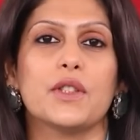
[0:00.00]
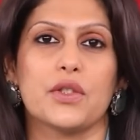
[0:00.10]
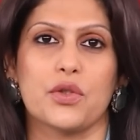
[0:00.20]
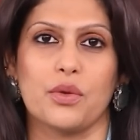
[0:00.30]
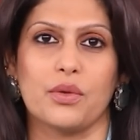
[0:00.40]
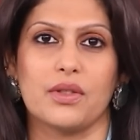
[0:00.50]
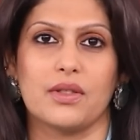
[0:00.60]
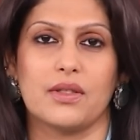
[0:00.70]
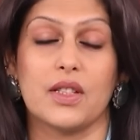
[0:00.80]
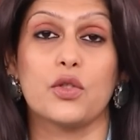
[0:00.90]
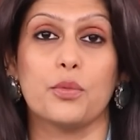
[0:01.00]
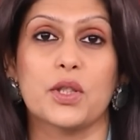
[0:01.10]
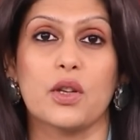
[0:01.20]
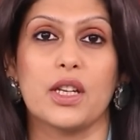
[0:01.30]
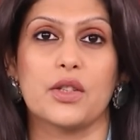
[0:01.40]
for this drone, the
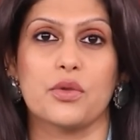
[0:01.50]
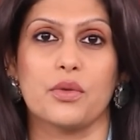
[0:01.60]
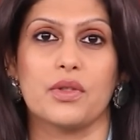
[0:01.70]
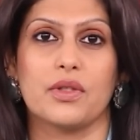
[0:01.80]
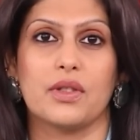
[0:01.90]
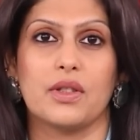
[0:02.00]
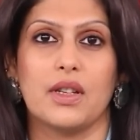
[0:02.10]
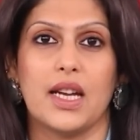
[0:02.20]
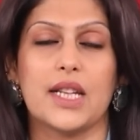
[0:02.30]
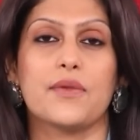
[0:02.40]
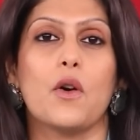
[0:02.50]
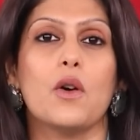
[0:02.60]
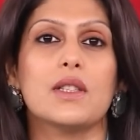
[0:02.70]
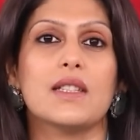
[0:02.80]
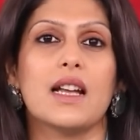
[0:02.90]
supersonic drone. It
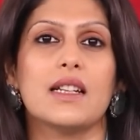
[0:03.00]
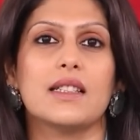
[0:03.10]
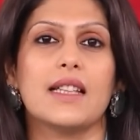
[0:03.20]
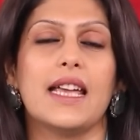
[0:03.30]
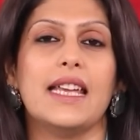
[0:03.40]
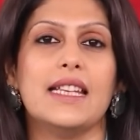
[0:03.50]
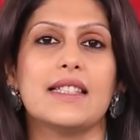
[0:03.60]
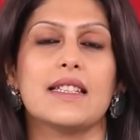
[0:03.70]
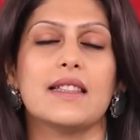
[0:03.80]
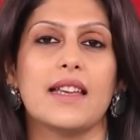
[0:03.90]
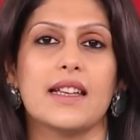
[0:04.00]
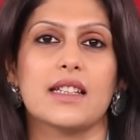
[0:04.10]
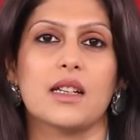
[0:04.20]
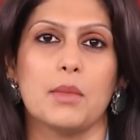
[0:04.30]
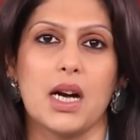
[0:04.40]
falls under their Eastern
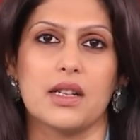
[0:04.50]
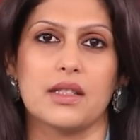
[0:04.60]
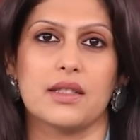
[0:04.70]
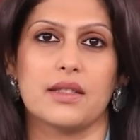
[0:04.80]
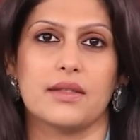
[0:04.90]
Theater Command.